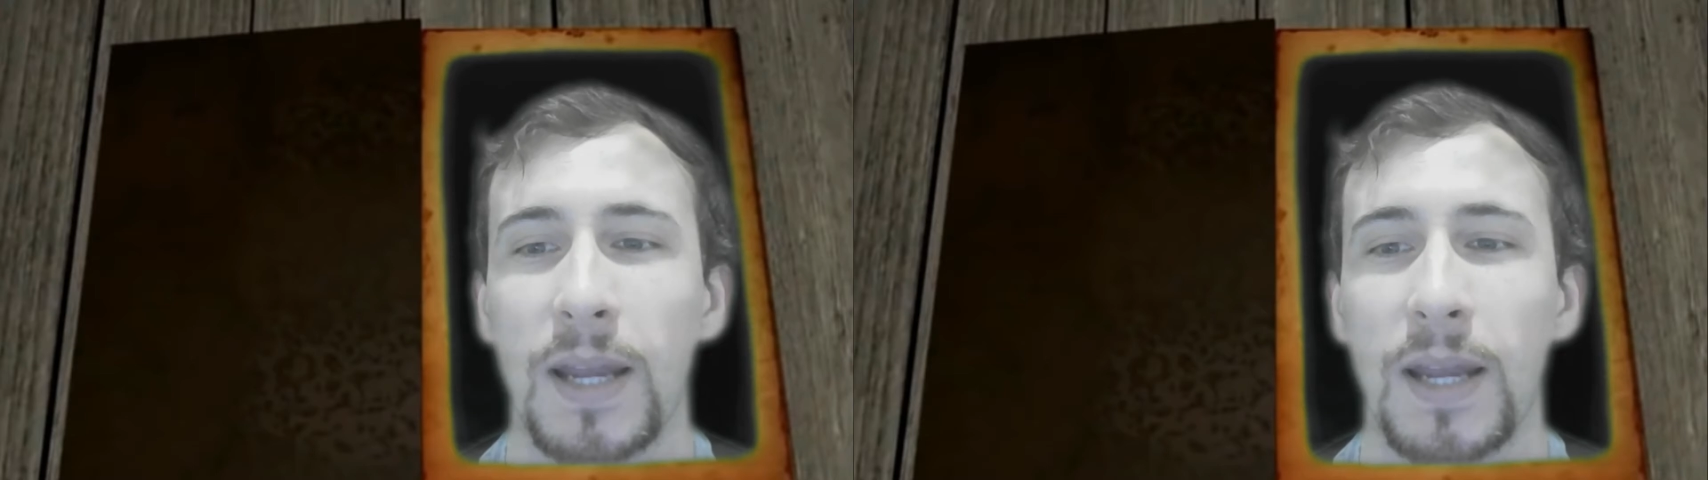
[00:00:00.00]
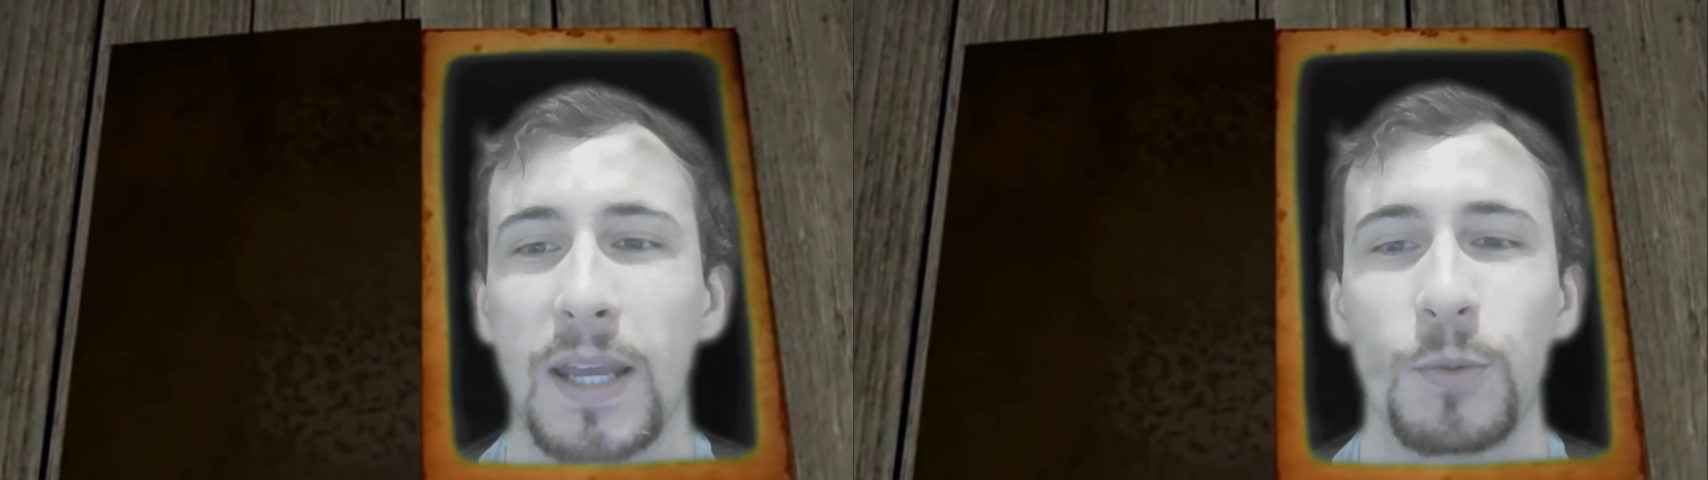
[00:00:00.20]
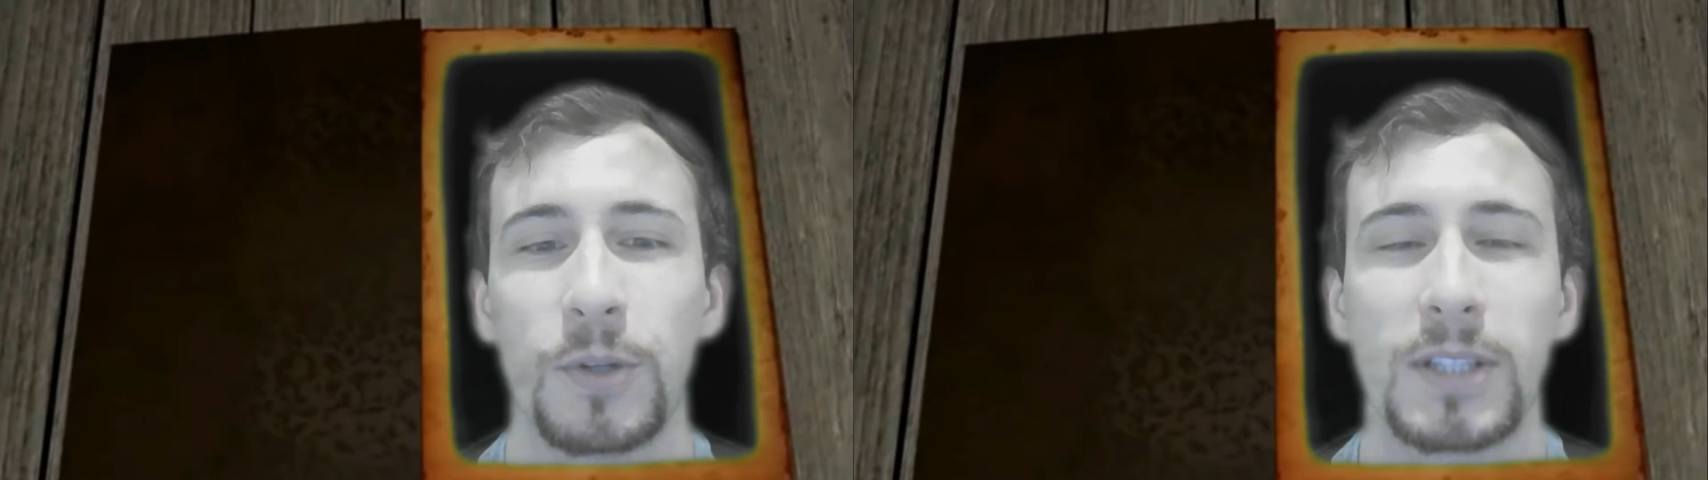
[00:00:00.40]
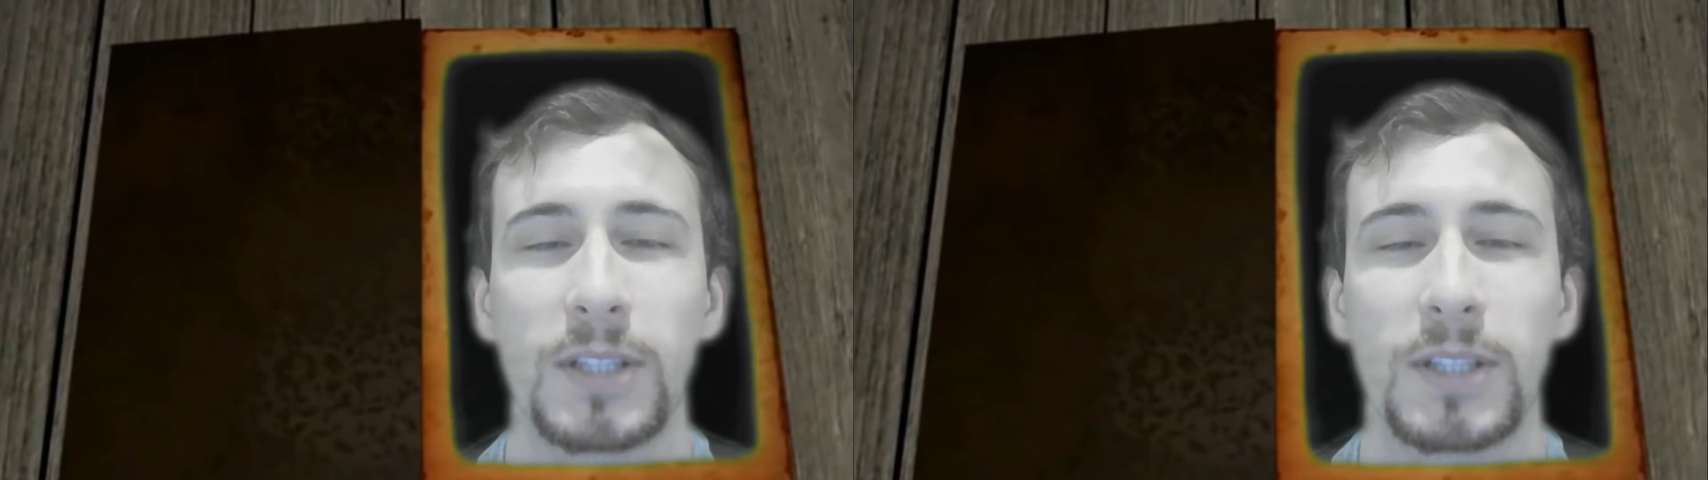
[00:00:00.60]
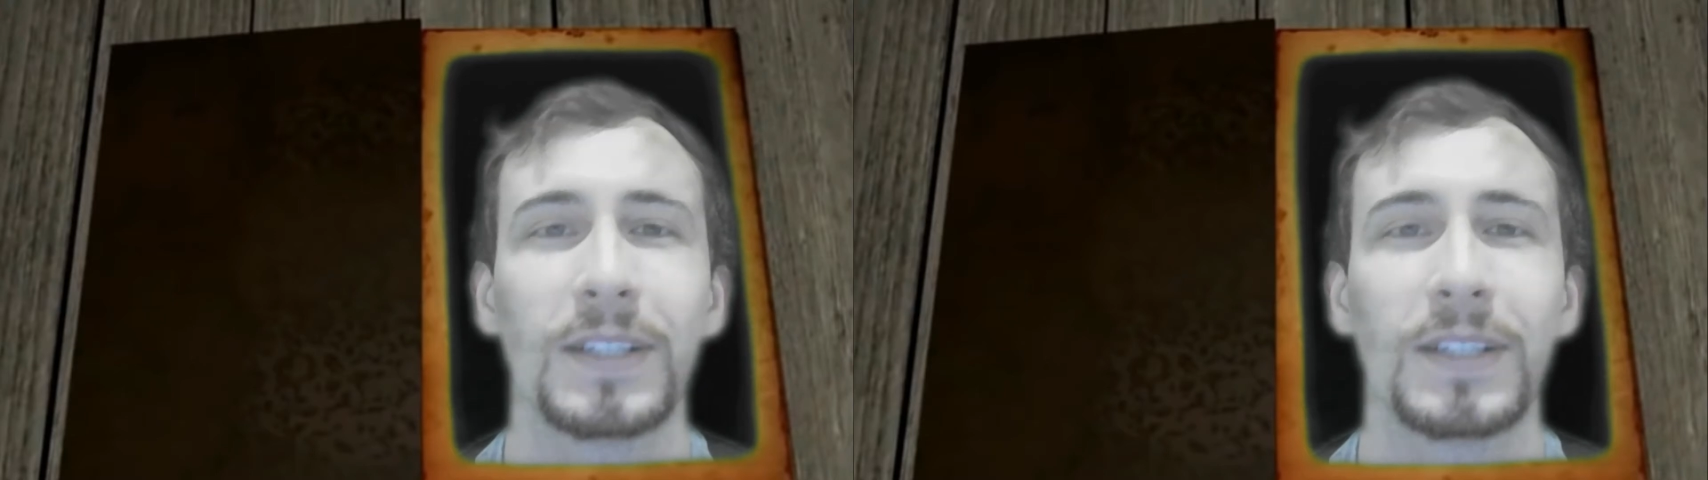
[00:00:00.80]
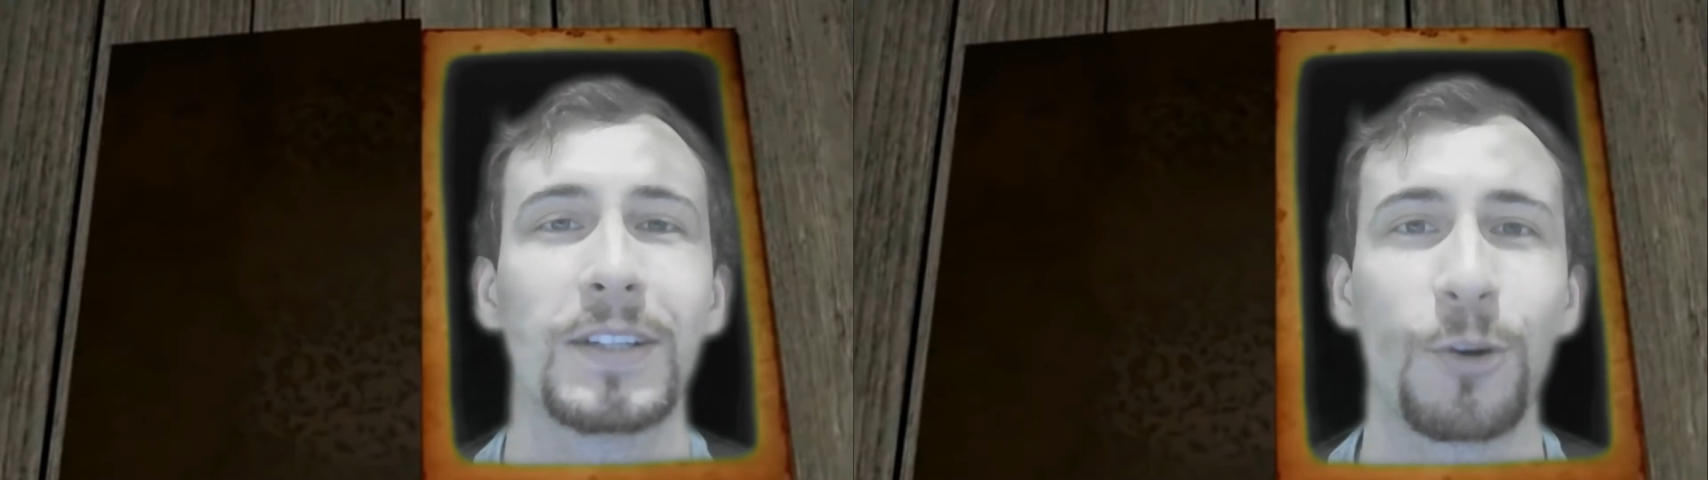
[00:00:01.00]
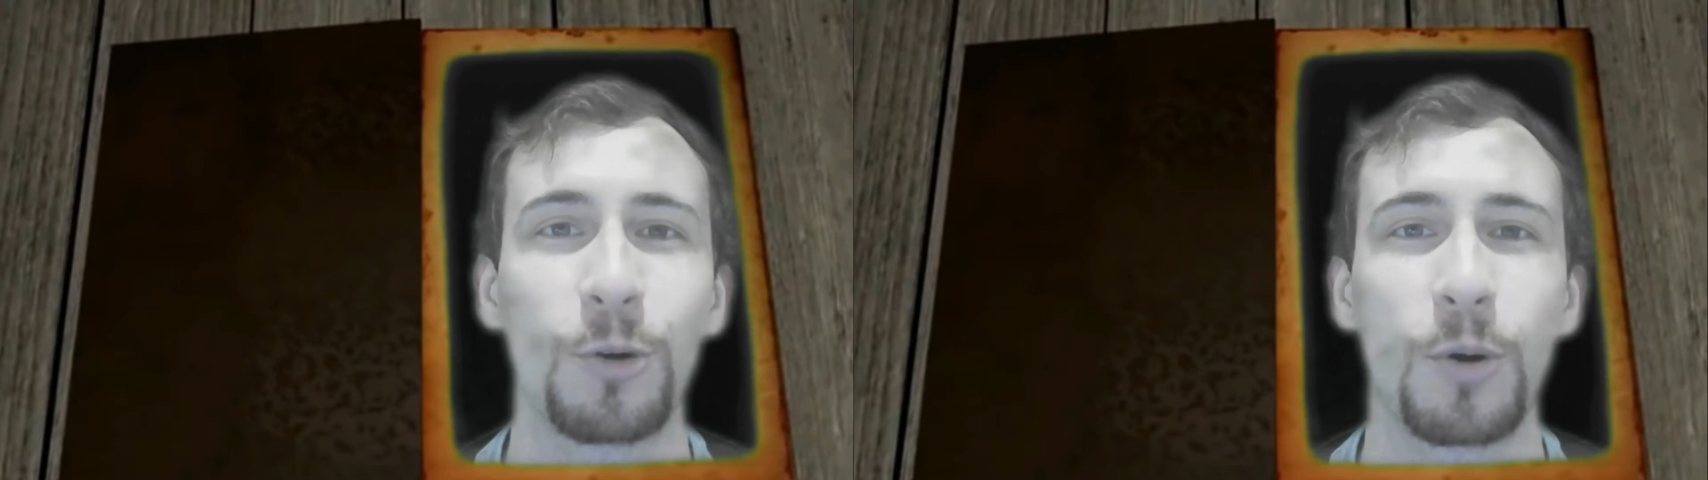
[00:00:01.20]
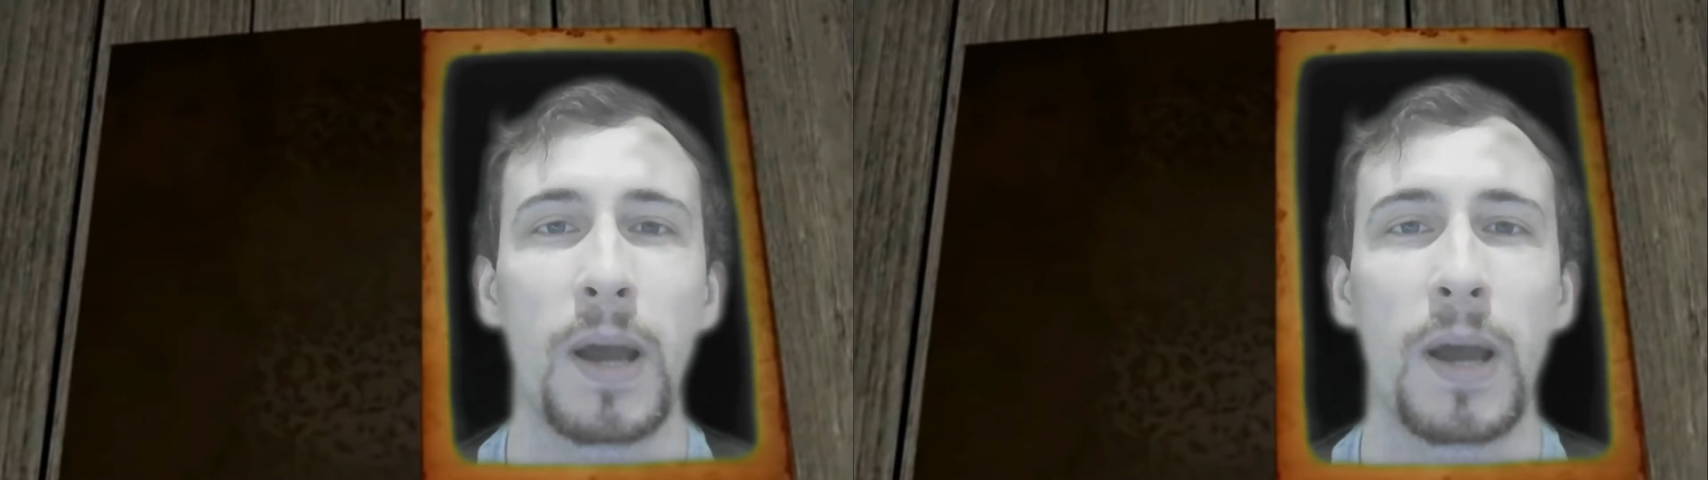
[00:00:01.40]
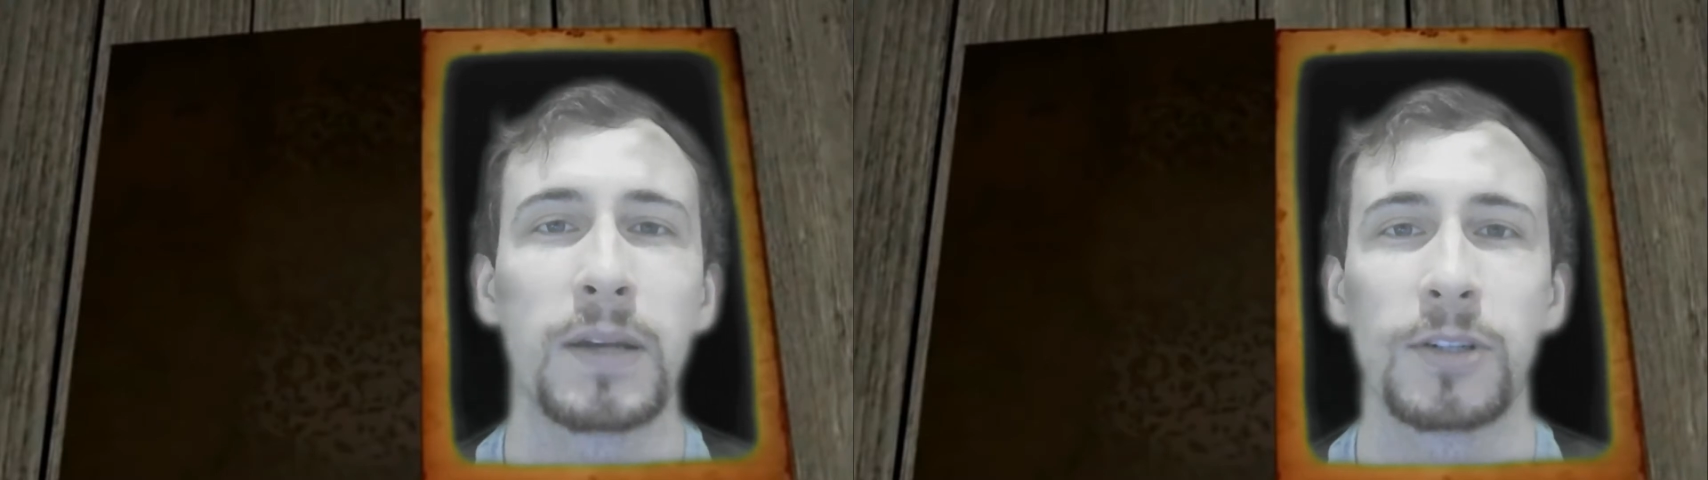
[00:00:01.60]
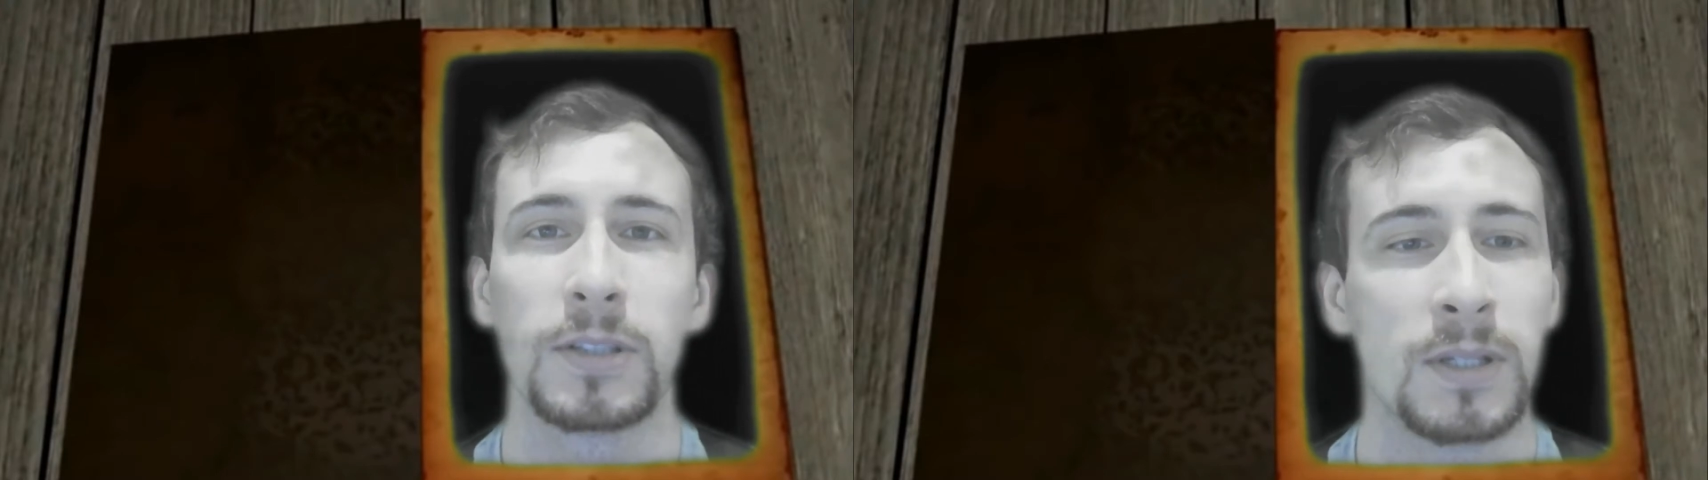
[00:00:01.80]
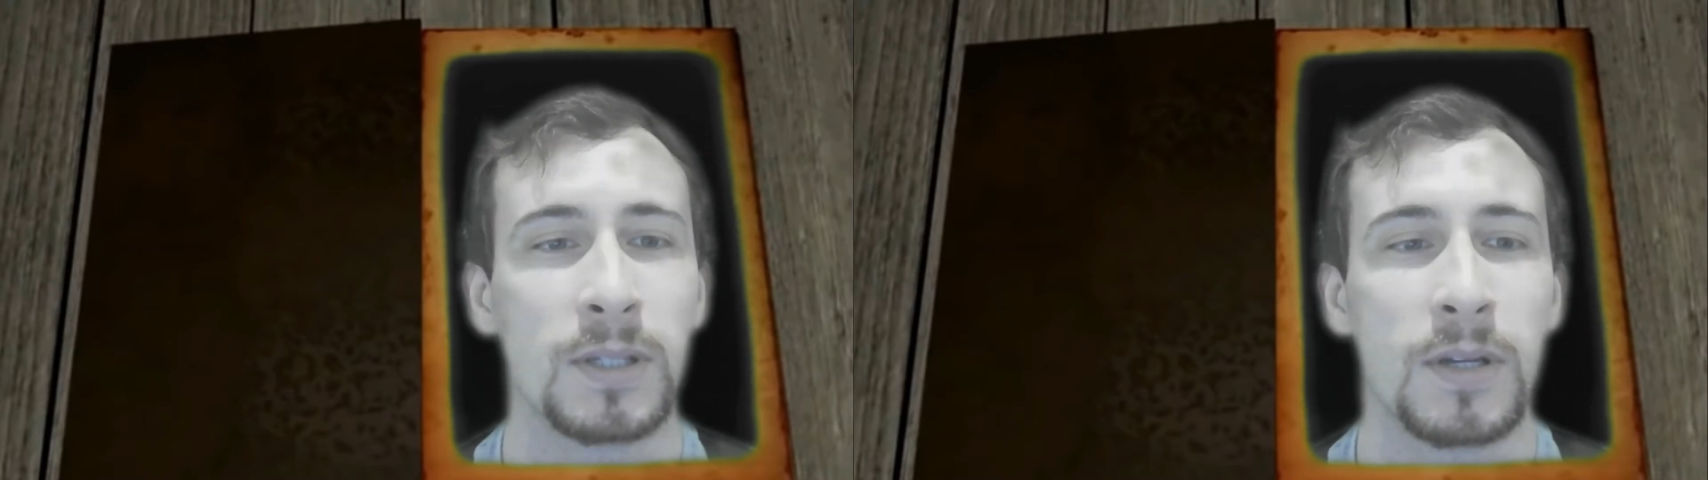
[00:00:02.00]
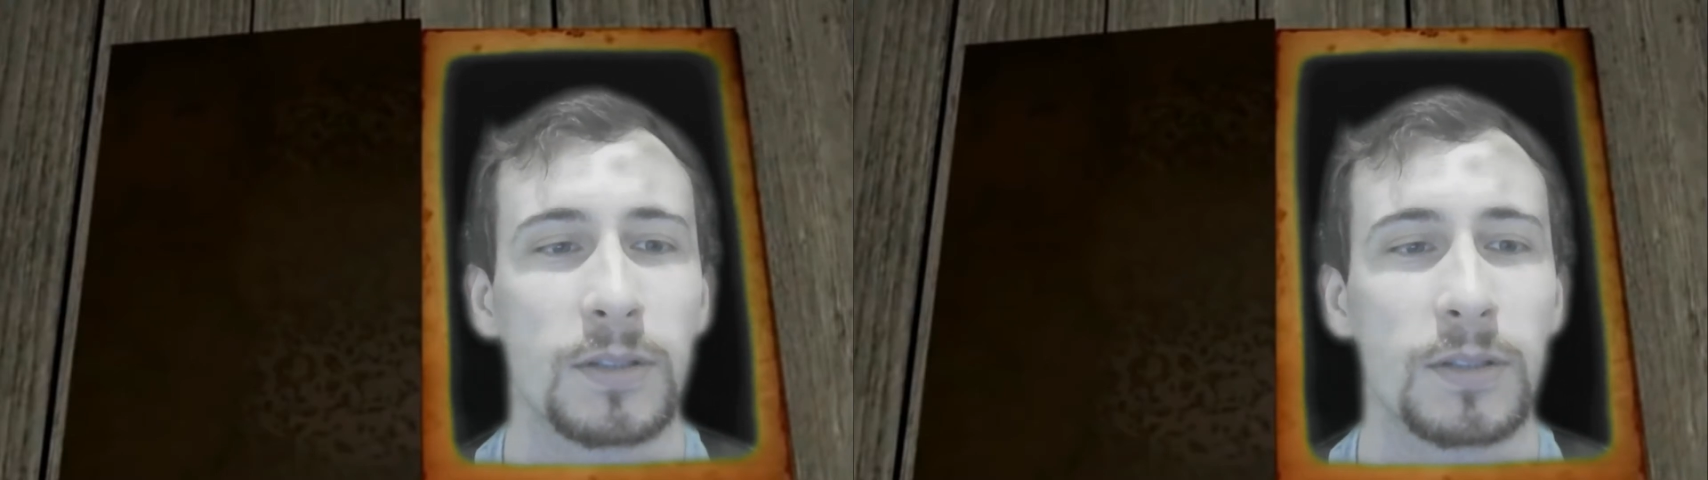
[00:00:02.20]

track and we just need little reminders.